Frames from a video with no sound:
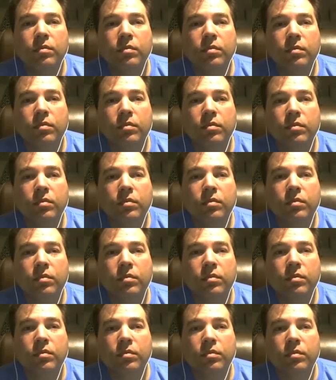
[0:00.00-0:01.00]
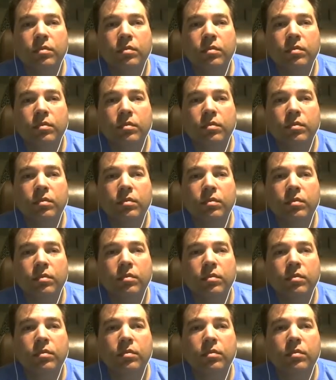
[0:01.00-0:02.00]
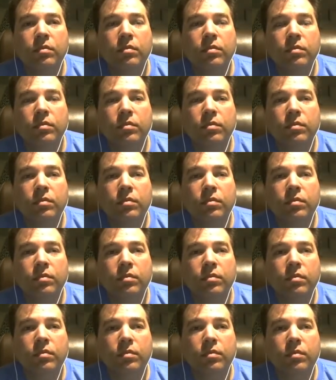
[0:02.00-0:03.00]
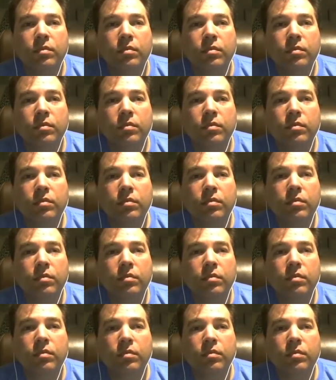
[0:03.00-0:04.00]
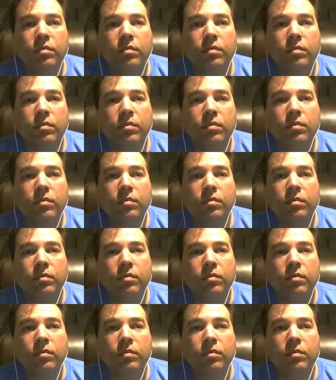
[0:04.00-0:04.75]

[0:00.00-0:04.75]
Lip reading: This person isn't speaking.